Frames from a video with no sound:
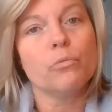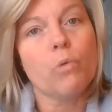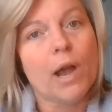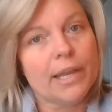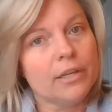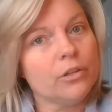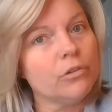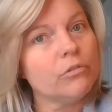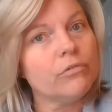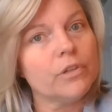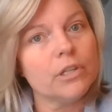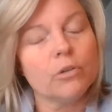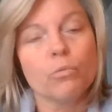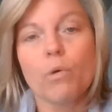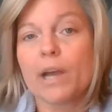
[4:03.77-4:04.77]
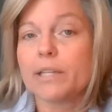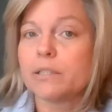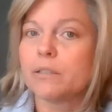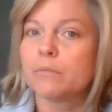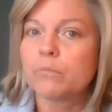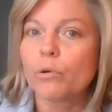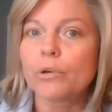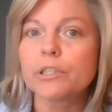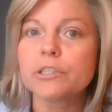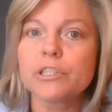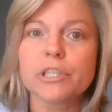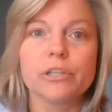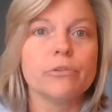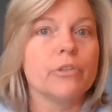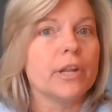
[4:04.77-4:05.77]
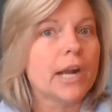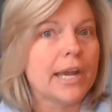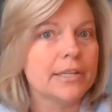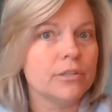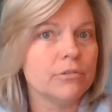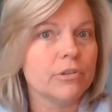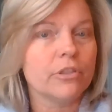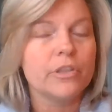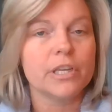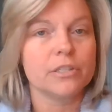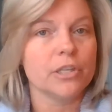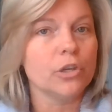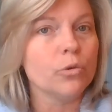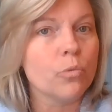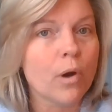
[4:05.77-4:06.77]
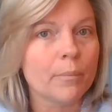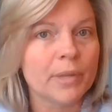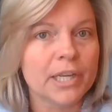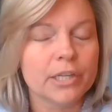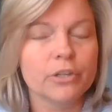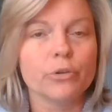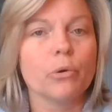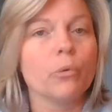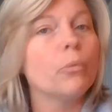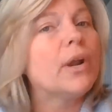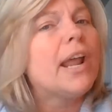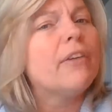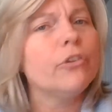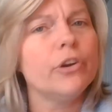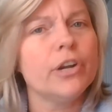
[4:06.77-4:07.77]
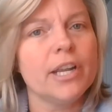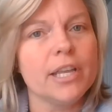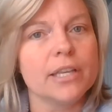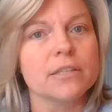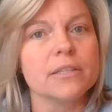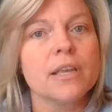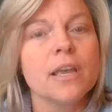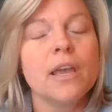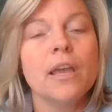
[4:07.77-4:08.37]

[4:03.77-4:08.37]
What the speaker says: Why is it important to you that I do the things that you want me to do, or whatever it is?